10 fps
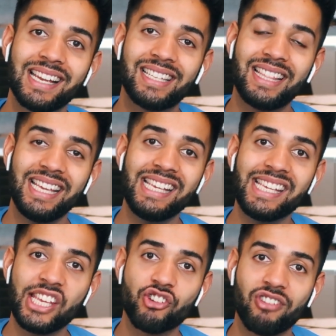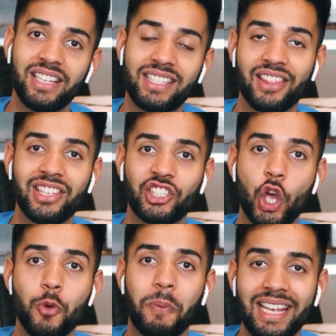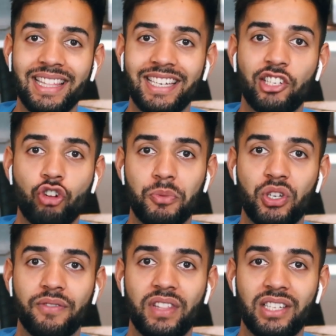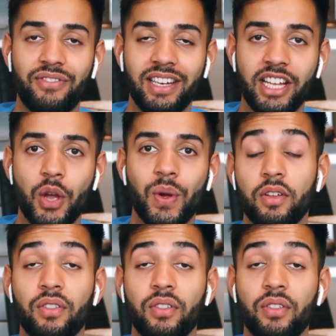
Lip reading: to the eKuore stethoscope in the description of this video.